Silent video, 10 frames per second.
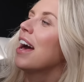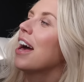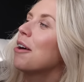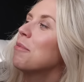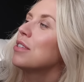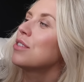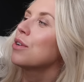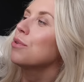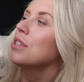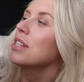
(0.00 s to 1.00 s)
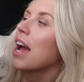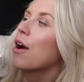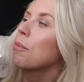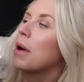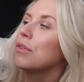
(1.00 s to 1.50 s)
Um, salted
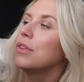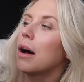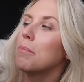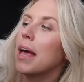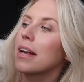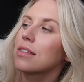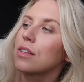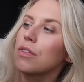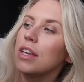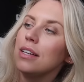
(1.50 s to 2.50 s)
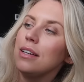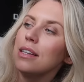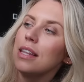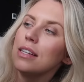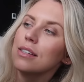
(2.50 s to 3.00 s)
caramel nut mix. So they,
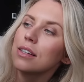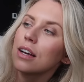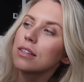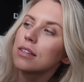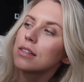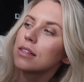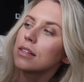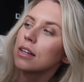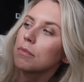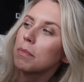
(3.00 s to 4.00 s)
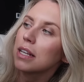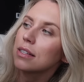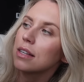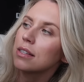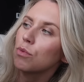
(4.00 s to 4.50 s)
these nuts nut
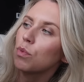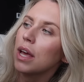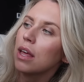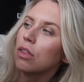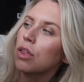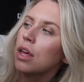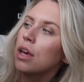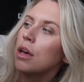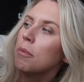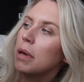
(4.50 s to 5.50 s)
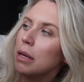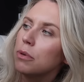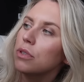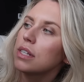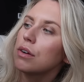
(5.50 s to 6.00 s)
mixes with
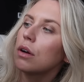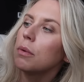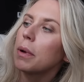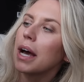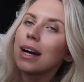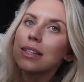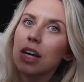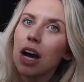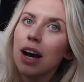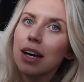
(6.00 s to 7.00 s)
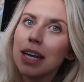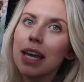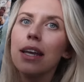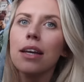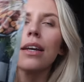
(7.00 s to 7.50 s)
maple syrup and
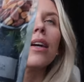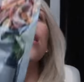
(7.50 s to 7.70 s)
honey.